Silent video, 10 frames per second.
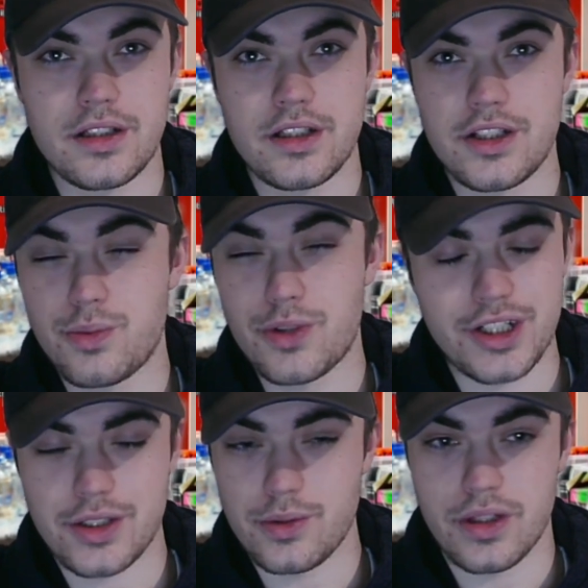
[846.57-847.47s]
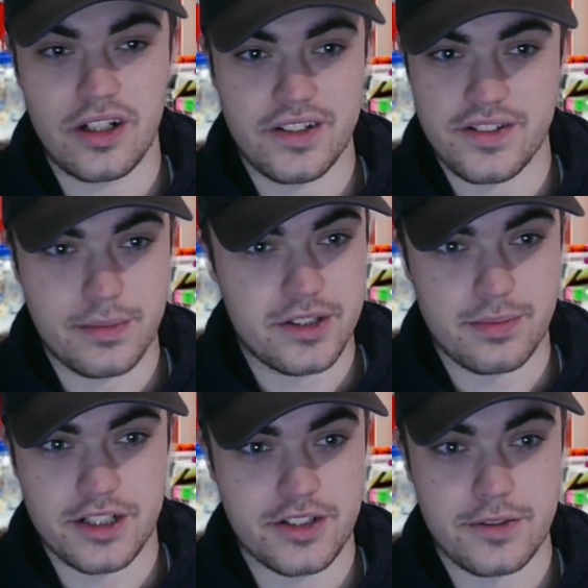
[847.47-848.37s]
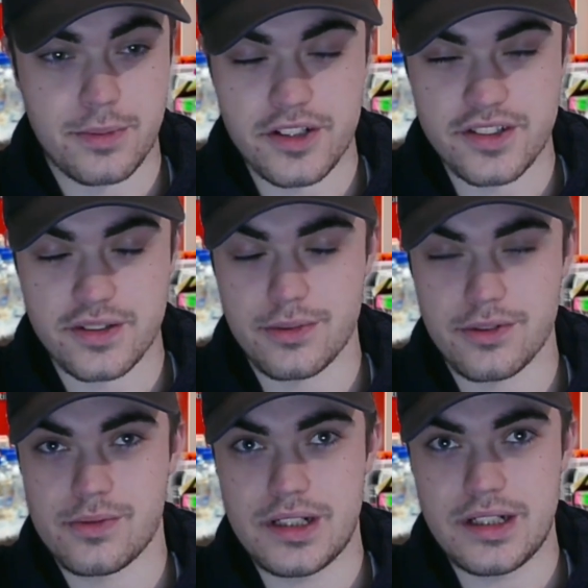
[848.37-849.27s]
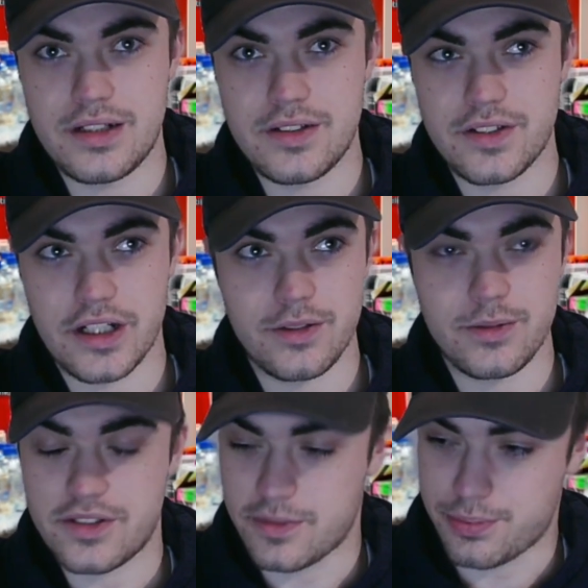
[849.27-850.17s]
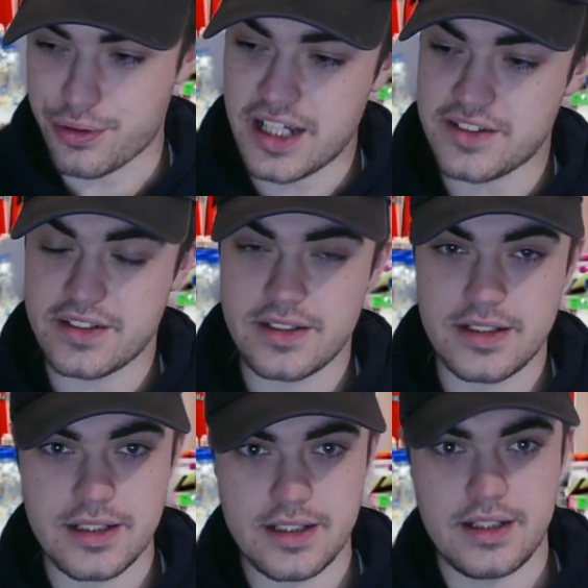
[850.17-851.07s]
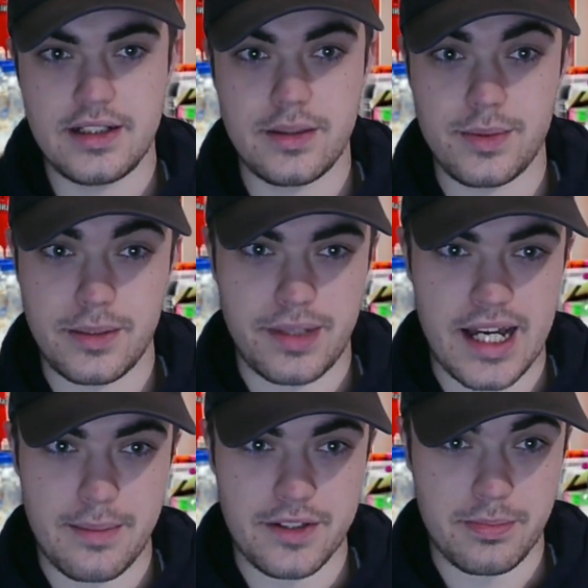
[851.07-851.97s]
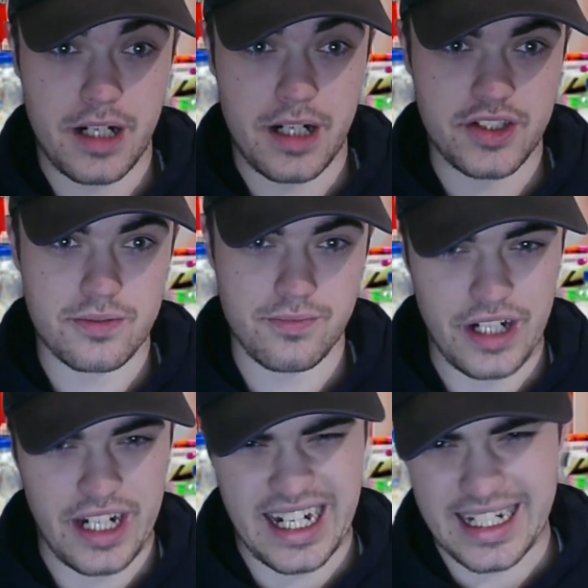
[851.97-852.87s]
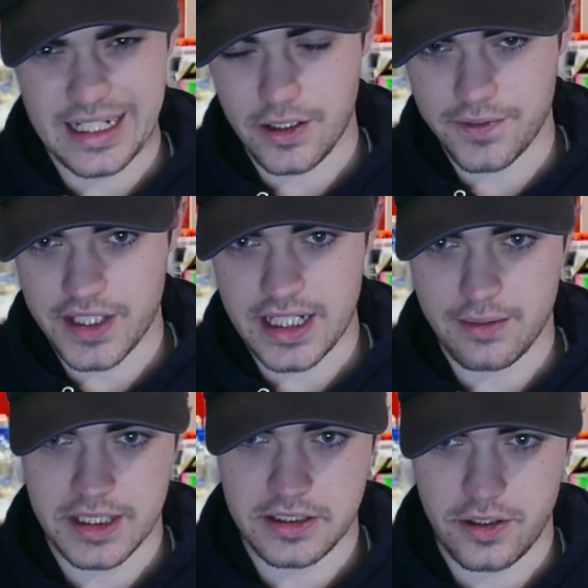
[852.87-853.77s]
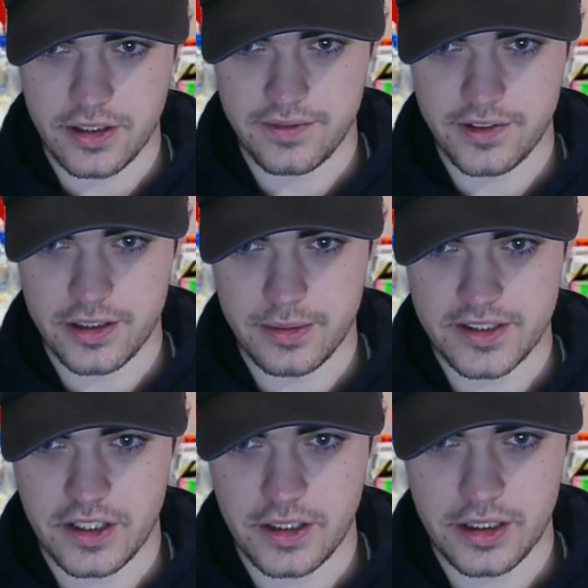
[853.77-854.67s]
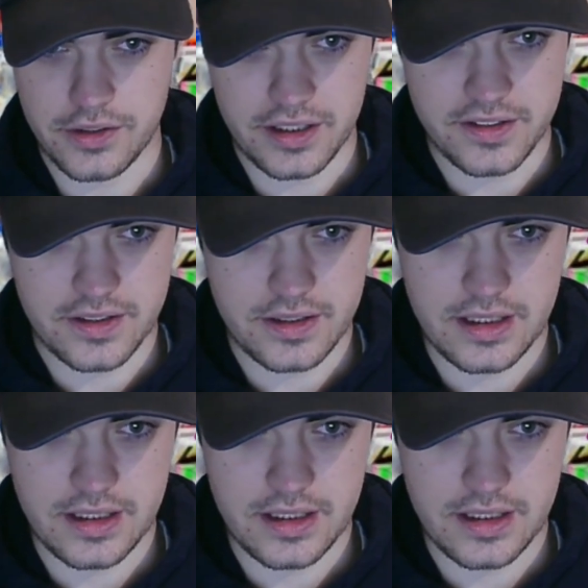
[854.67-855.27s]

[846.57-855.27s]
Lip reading: You want to utilise them as much as possible. So surprised we didn't play him as much really after that red card, if I'm going to be totally honest.